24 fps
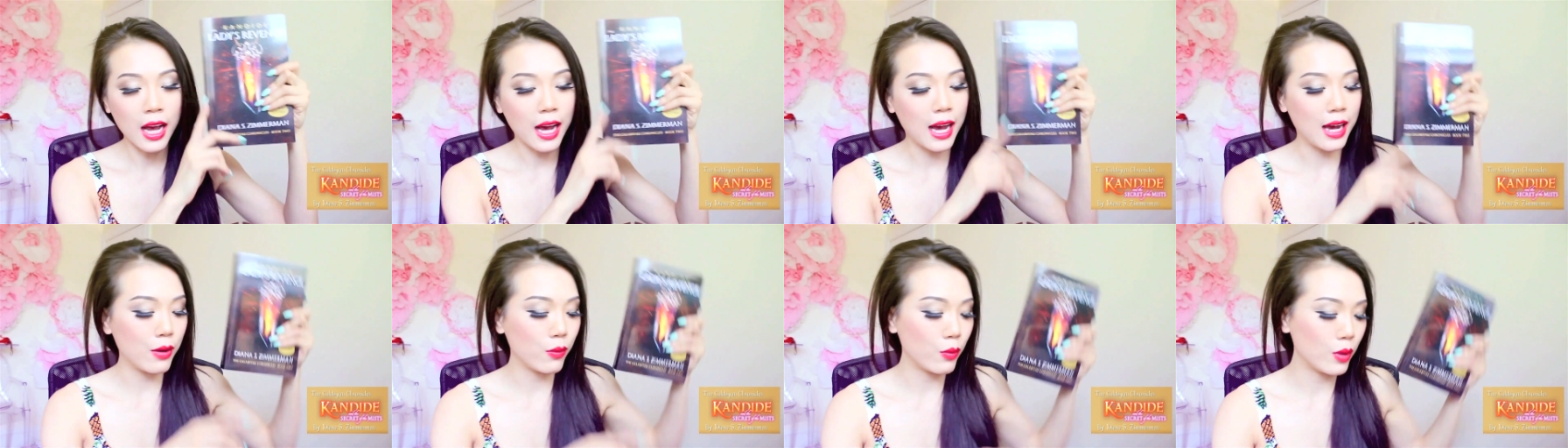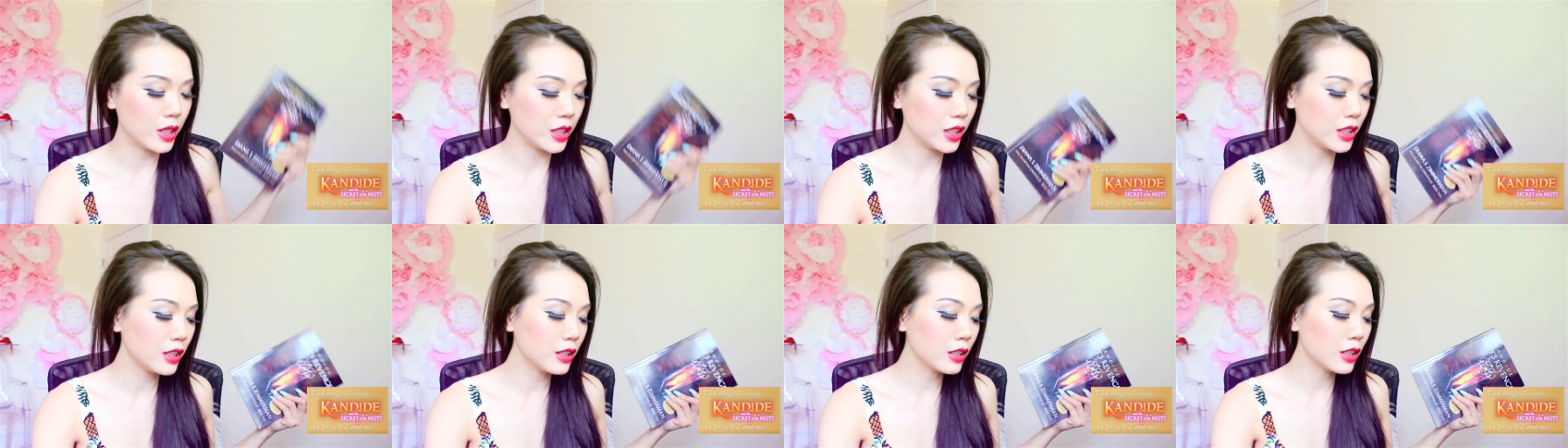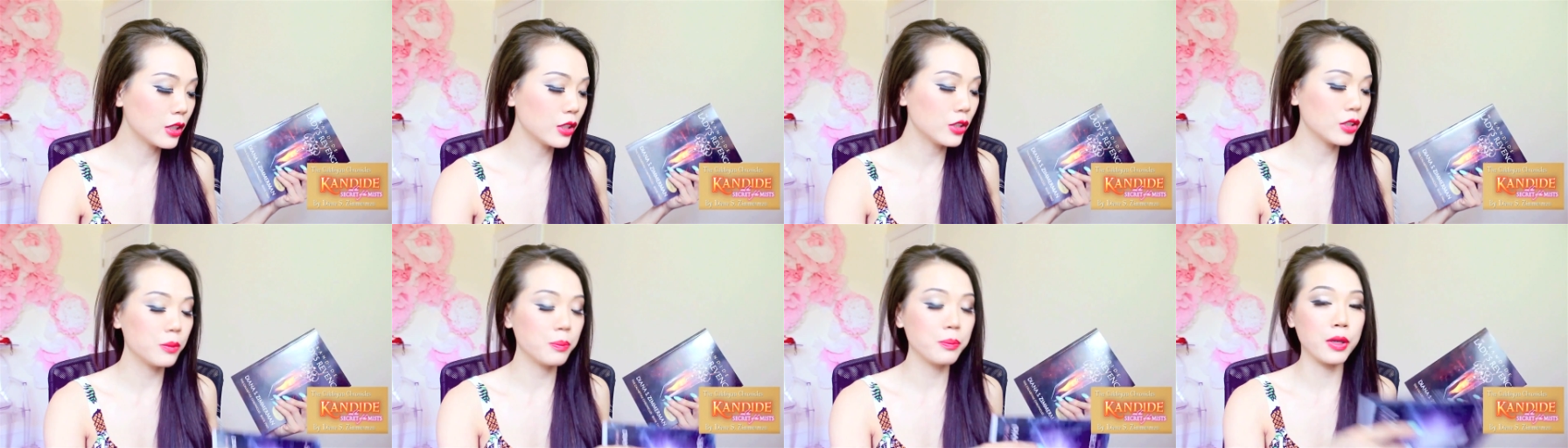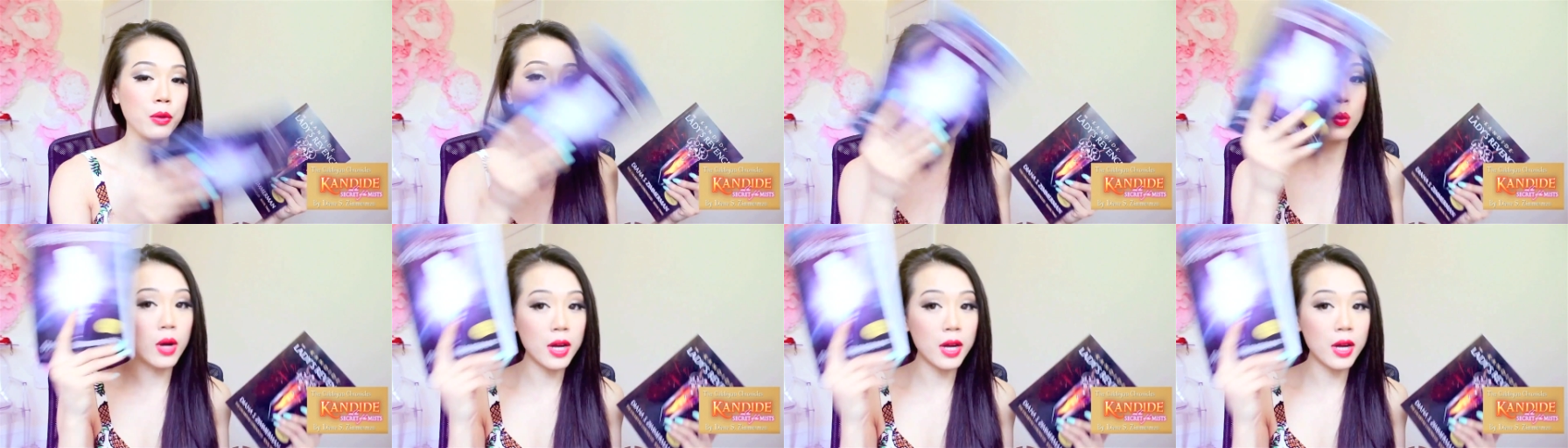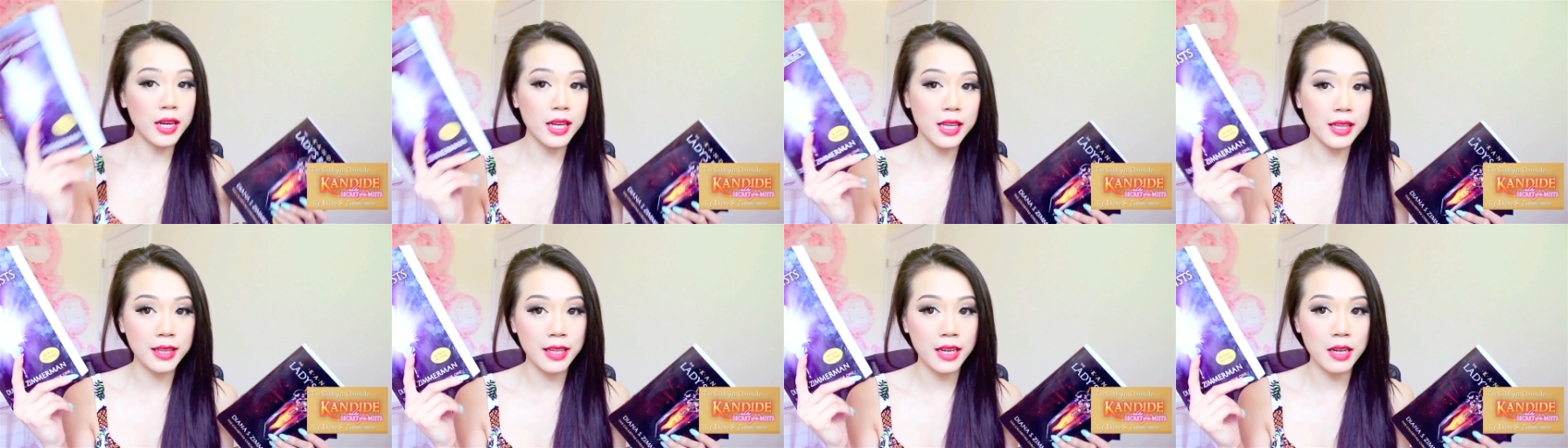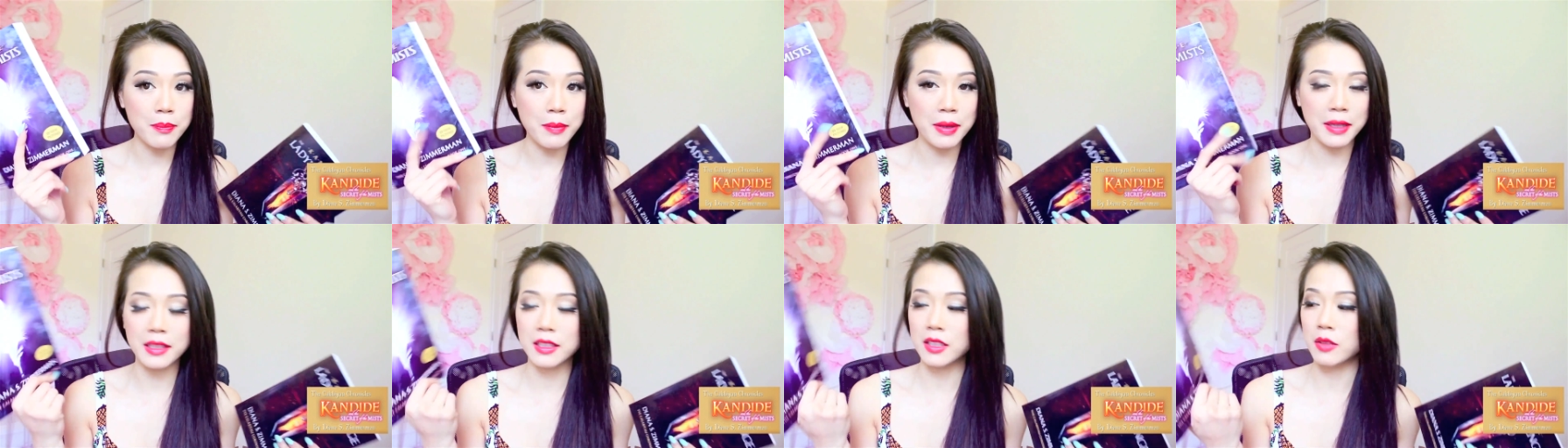I wanted to include book one in there
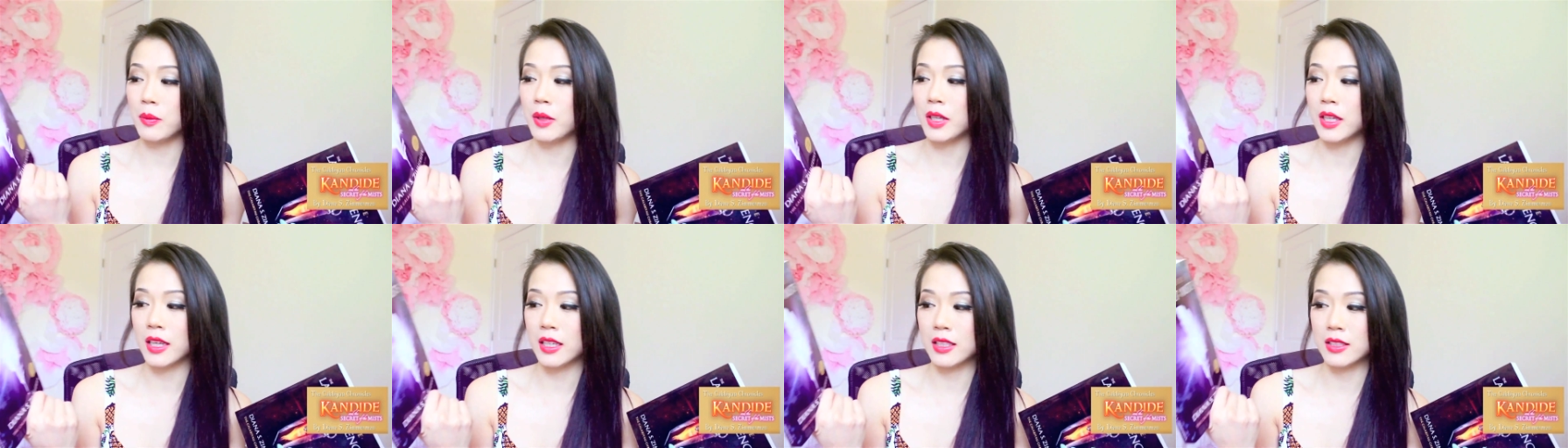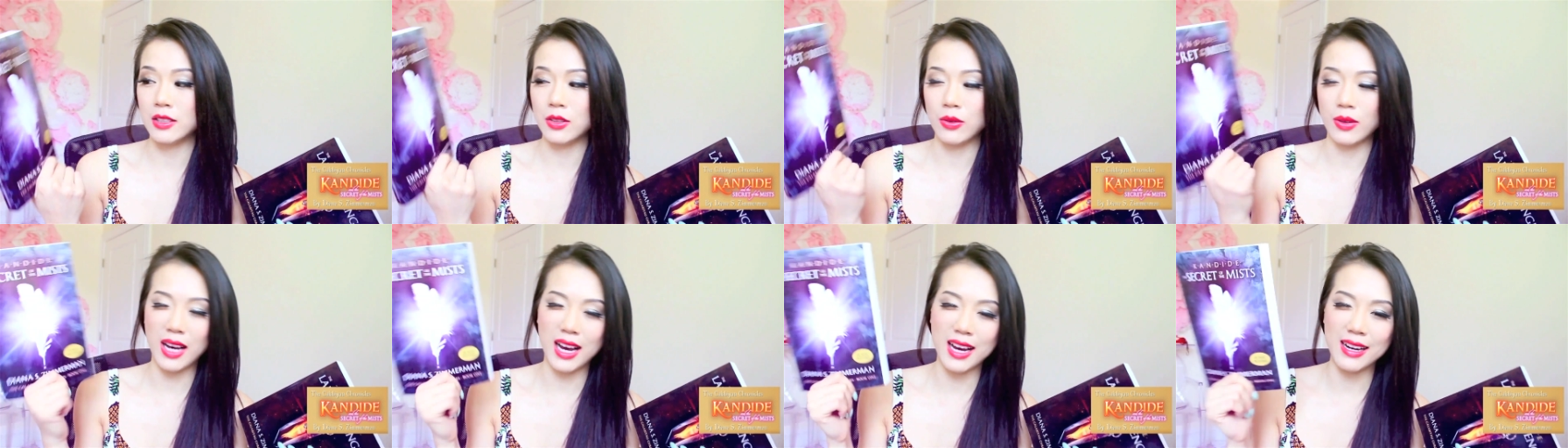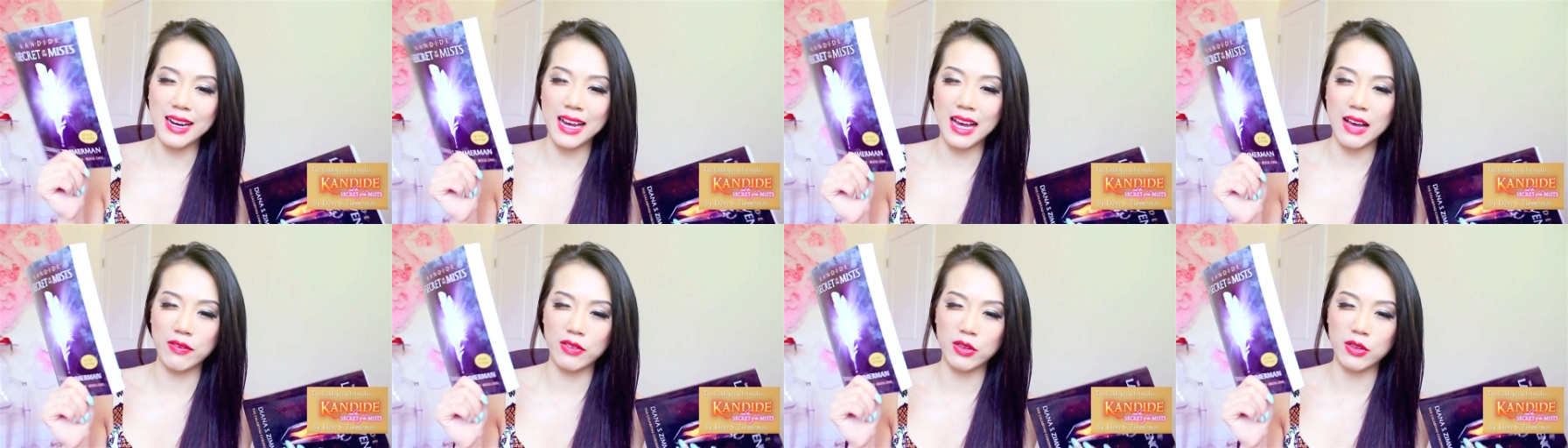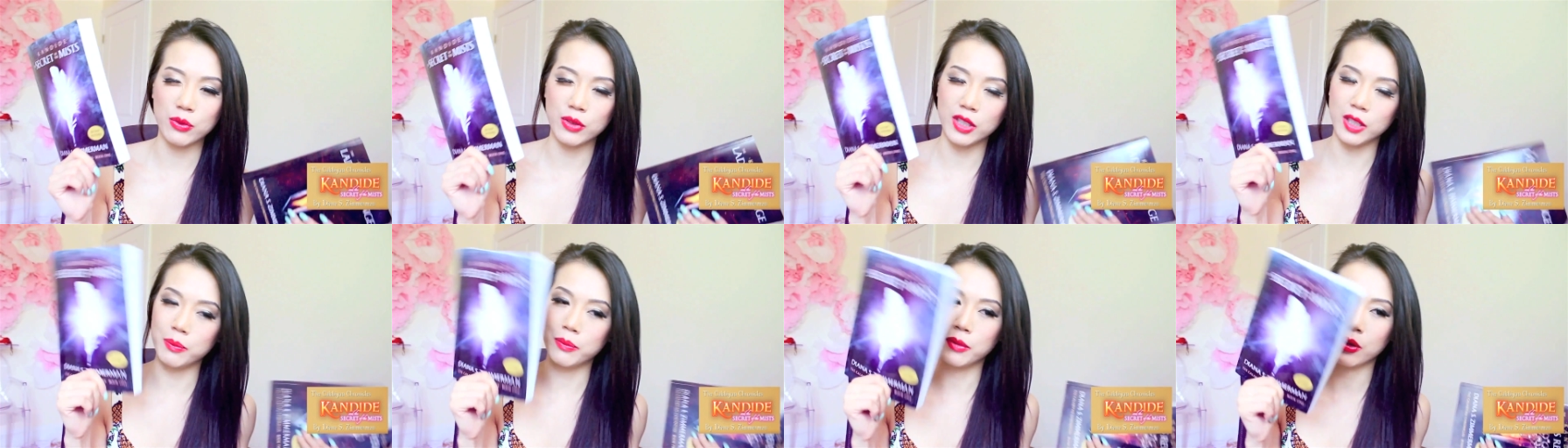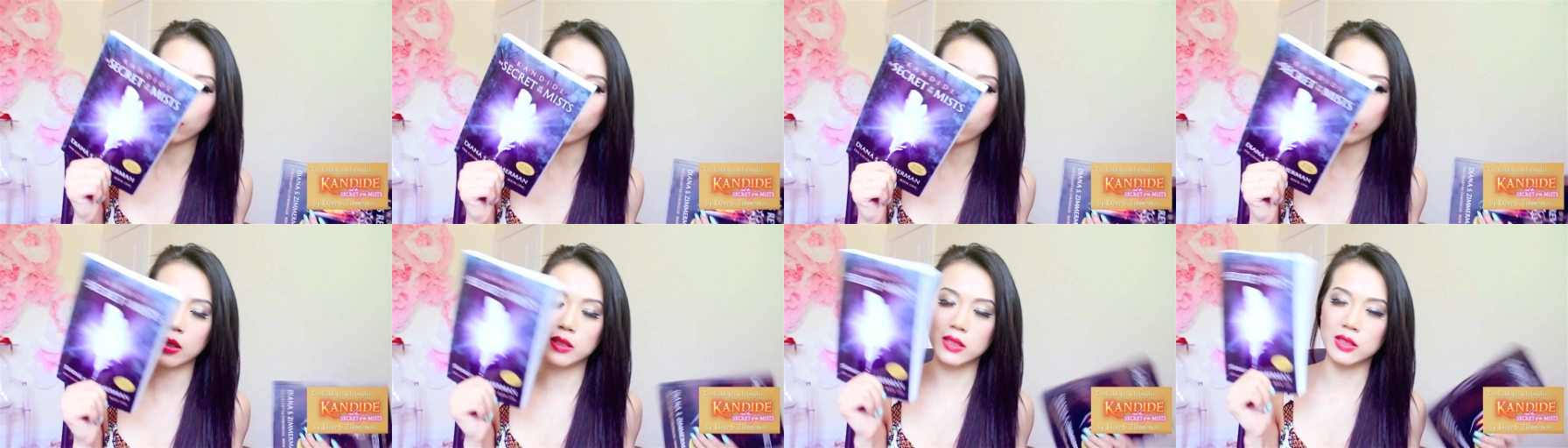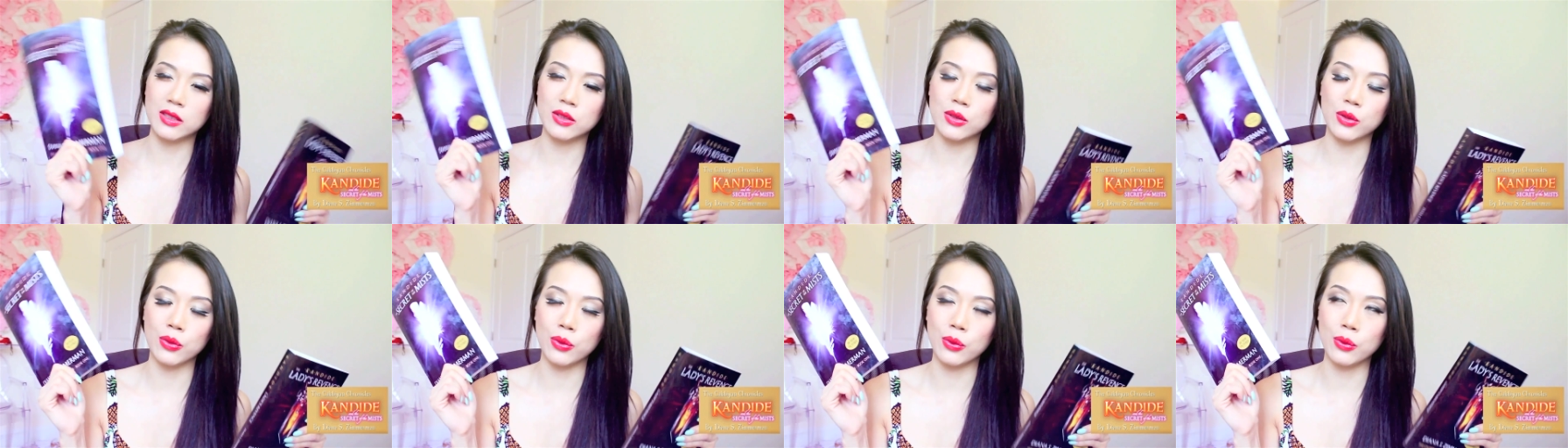mainly because you kind of have to read book
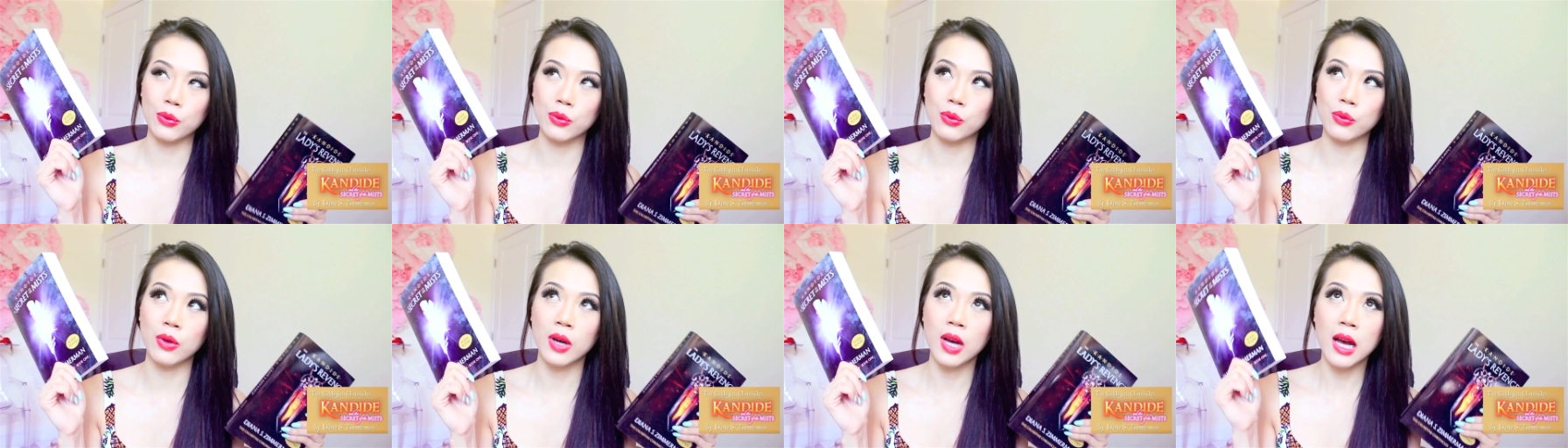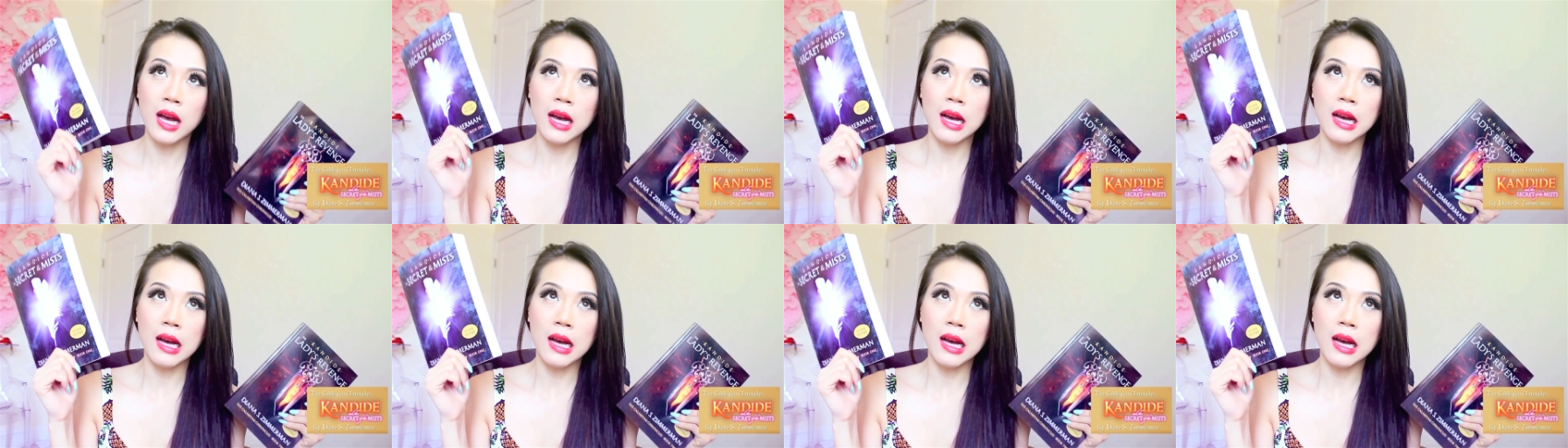one to